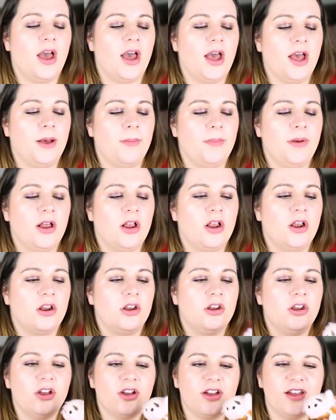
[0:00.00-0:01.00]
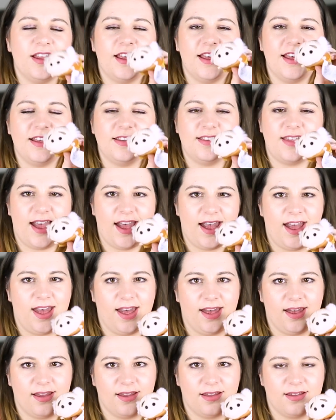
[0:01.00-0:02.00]
Um, look at his
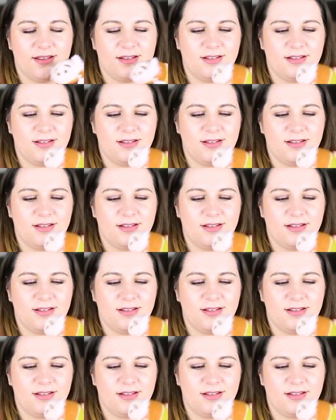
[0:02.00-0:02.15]
hair.